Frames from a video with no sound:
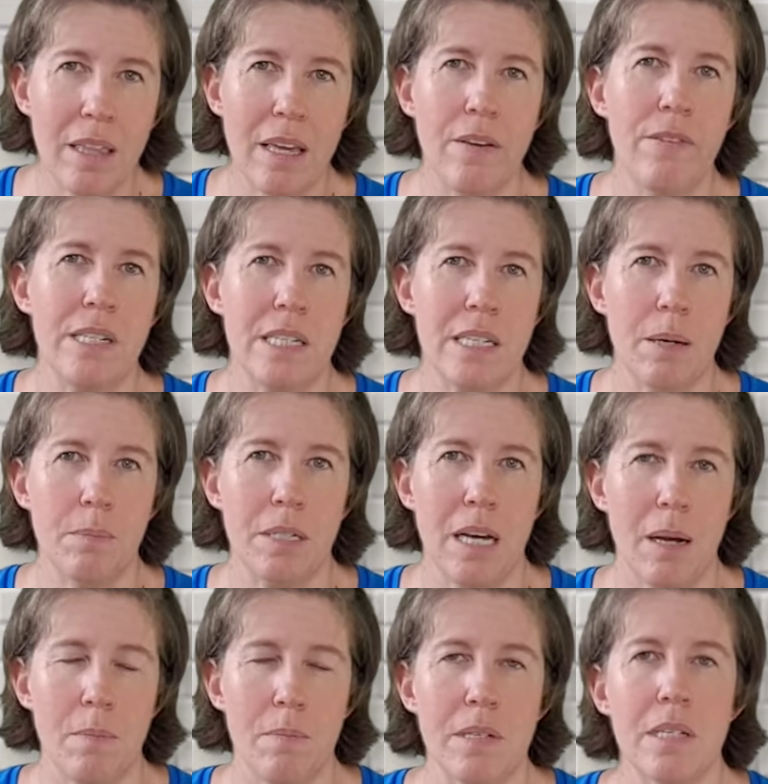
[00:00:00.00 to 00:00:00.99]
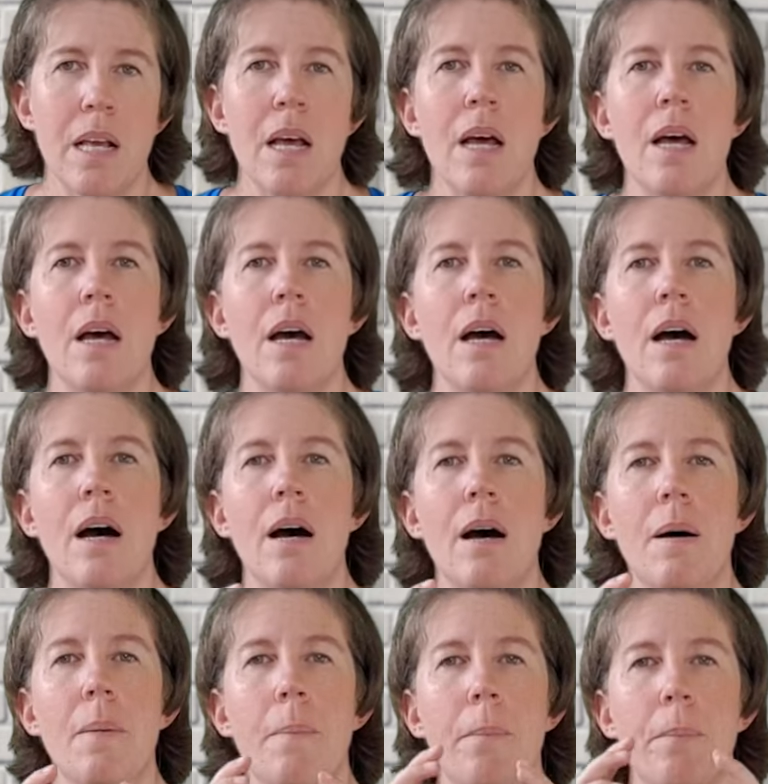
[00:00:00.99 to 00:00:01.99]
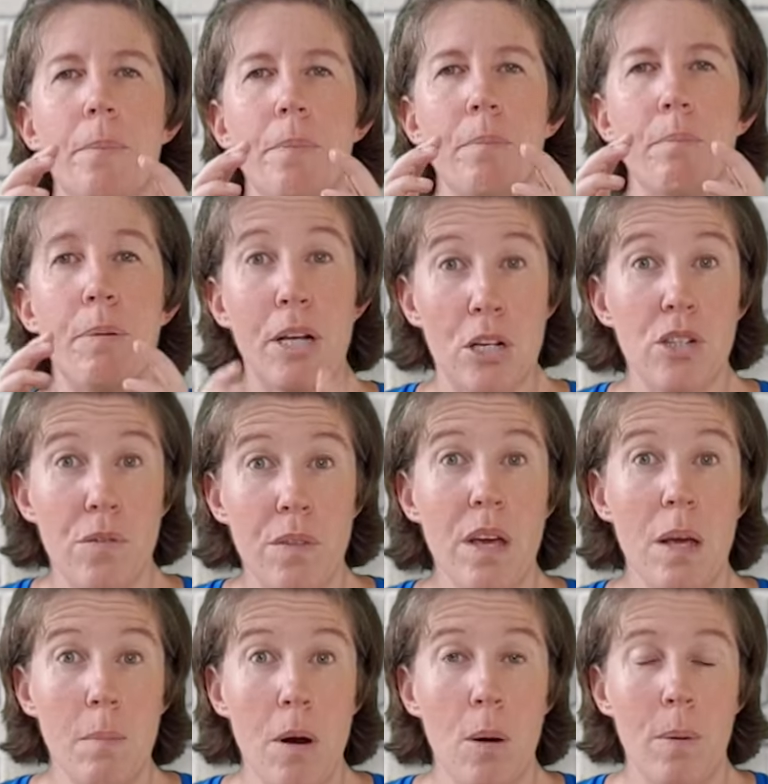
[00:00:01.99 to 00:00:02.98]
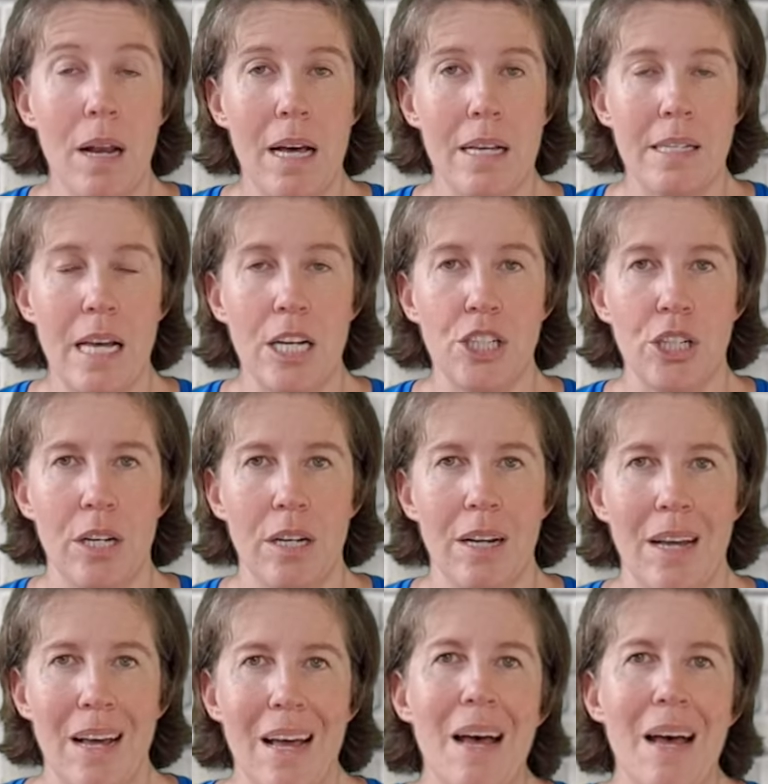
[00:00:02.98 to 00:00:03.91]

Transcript: even sometimes because of their immobilization.